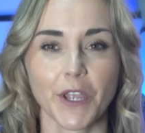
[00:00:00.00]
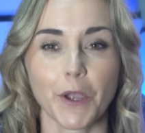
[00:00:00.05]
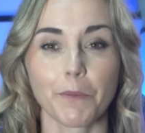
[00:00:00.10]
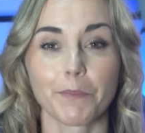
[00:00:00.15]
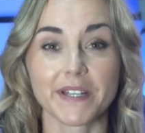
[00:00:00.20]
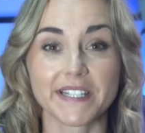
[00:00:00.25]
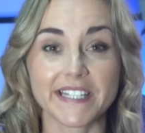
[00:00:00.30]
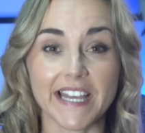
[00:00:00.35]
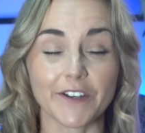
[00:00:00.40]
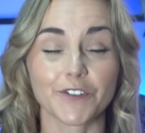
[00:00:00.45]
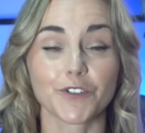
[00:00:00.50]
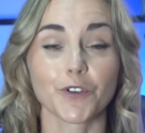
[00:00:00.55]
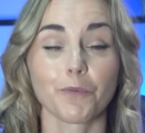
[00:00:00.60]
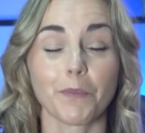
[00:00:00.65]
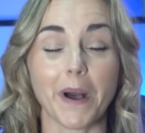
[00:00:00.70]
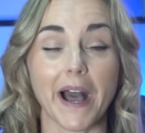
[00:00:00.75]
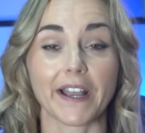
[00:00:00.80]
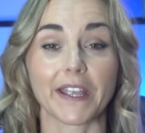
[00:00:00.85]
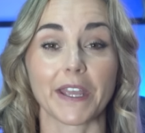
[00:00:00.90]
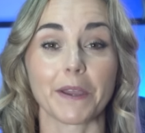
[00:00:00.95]
Potential
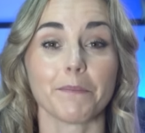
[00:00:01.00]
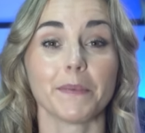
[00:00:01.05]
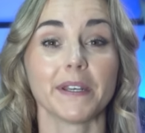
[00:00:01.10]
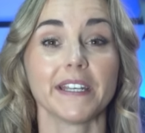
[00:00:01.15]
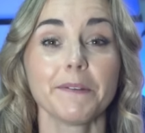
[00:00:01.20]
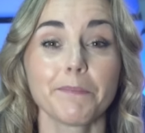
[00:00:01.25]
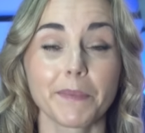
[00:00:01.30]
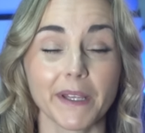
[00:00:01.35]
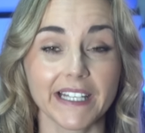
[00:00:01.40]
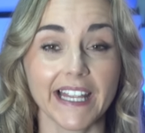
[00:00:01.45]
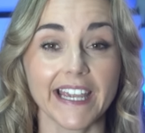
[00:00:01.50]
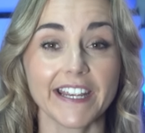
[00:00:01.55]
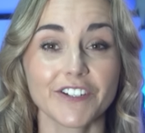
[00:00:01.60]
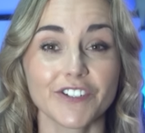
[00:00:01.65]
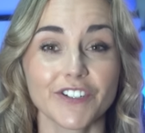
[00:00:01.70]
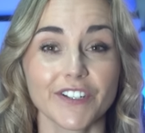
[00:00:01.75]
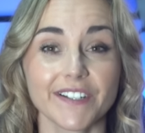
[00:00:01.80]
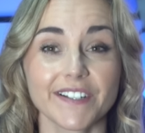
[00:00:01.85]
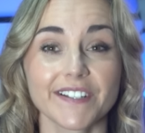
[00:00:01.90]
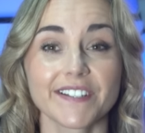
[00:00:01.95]
market
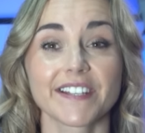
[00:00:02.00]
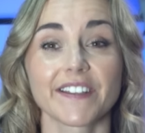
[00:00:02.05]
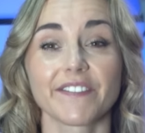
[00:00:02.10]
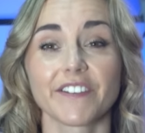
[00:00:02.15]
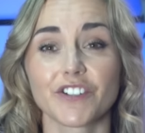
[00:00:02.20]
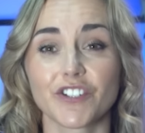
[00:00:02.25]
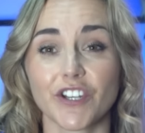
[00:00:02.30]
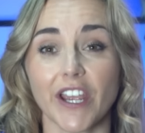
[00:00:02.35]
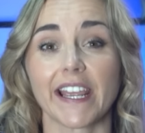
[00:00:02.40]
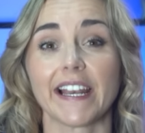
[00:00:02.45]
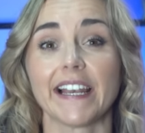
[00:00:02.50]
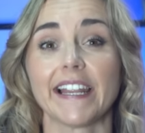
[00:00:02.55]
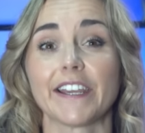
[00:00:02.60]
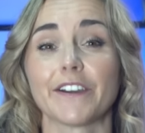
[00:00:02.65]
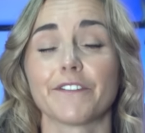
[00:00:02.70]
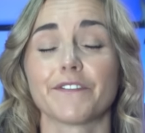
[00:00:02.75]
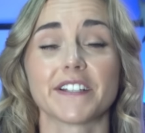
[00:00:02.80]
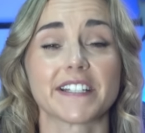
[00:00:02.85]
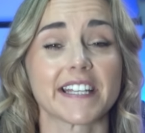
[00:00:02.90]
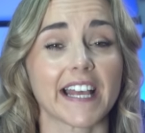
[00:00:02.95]
manipulations and the jailing
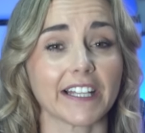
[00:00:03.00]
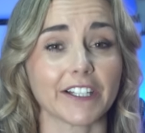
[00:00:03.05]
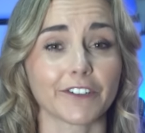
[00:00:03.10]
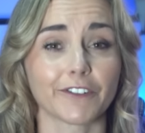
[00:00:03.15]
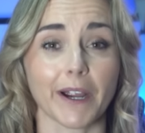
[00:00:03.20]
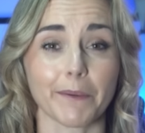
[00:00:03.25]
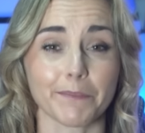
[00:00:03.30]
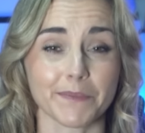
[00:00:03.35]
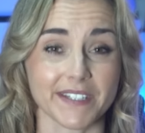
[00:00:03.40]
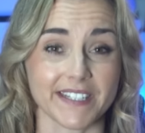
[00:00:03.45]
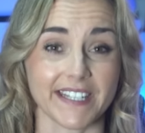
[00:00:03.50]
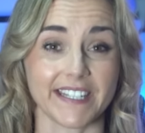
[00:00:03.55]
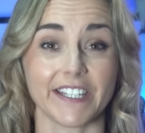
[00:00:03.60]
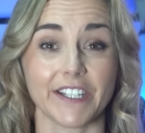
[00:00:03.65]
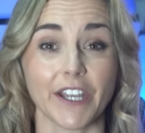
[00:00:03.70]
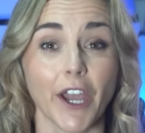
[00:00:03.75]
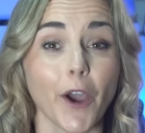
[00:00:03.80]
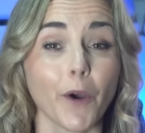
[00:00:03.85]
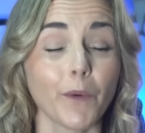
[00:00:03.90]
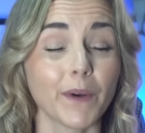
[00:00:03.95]
of the Telegram
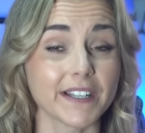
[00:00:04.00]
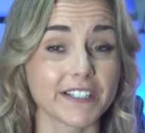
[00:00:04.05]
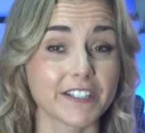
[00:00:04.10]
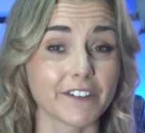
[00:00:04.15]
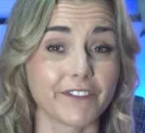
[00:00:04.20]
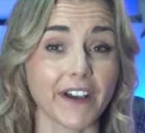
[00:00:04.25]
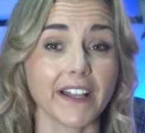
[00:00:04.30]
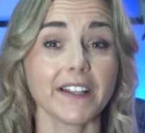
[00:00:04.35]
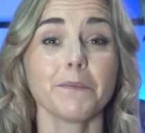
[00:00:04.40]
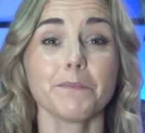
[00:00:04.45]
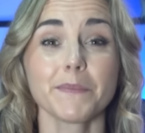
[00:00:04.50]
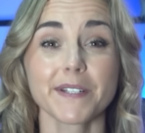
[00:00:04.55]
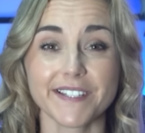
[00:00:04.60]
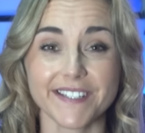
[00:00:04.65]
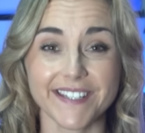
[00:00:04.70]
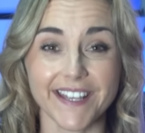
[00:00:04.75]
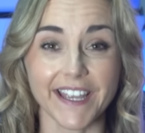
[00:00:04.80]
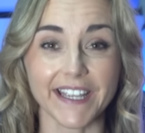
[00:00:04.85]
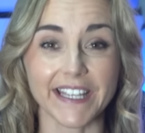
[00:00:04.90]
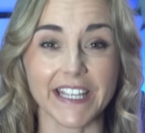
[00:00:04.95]
CEO are developments
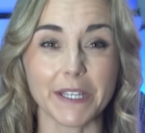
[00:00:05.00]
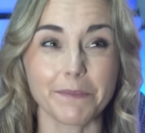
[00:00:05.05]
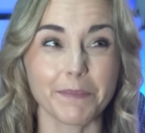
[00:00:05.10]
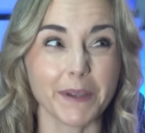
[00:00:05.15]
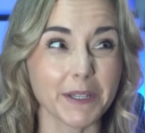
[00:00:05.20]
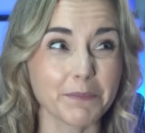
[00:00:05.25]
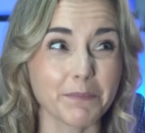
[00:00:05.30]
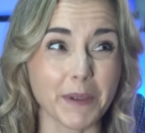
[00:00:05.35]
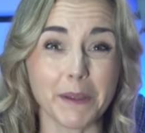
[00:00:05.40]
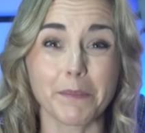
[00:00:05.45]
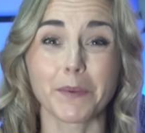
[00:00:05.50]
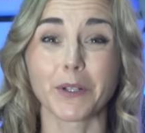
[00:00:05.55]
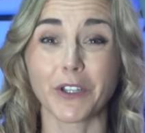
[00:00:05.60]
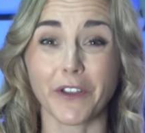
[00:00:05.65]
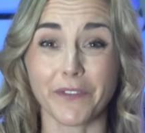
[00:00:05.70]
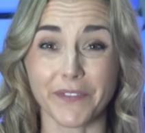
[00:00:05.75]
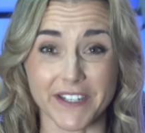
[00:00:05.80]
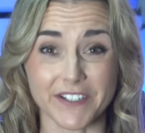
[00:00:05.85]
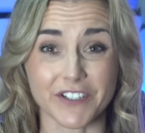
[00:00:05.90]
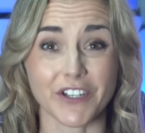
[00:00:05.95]
that are keeping people
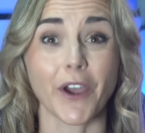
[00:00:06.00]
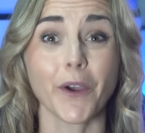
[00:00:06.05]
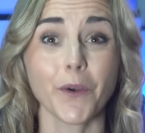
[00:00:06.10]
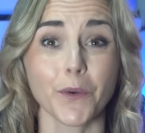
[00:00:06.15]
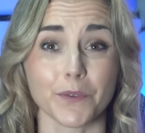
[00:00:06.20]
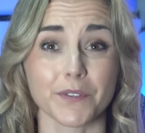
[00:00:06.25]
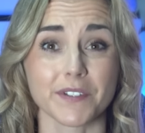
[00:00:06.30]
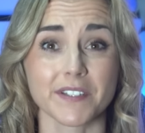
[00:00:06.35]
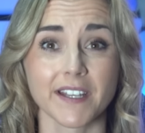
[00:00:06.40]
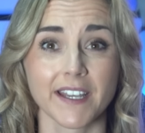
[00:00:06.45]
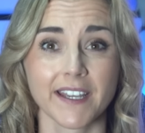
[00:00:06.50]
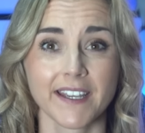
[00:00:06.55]
on their toes.